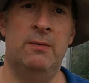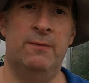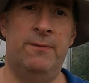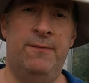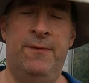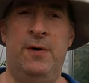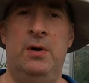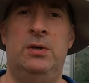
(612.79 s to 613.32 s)

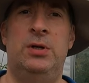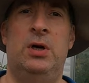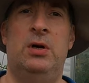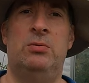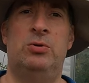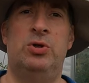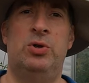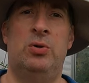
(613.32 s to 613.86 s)

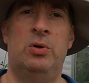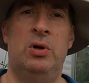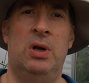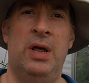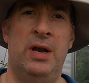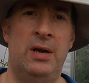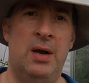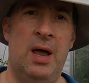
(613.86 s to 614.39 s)
fertile
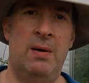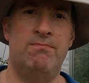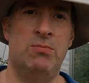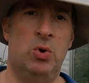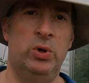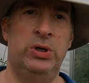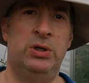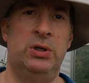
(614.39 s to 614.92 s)
soil and
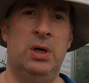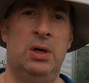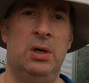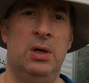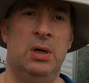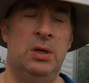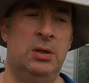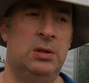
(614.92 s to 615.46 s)
moisture.
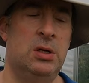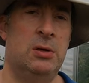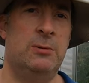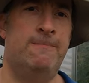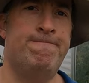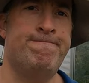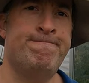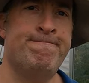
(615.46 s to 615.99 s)
So